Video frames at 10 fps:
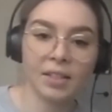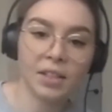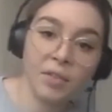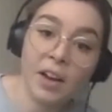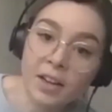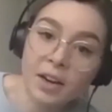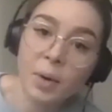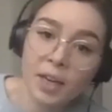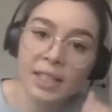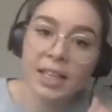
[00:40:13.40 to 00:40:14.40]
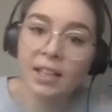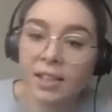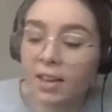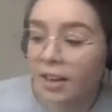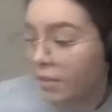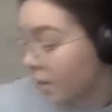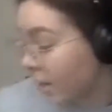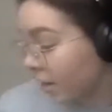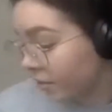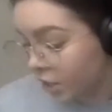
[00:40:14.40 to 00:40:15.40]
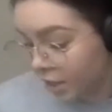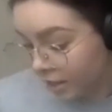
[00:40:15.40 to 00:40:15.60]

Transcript: fuck it. I'm wearing singlets. I don't give a shit.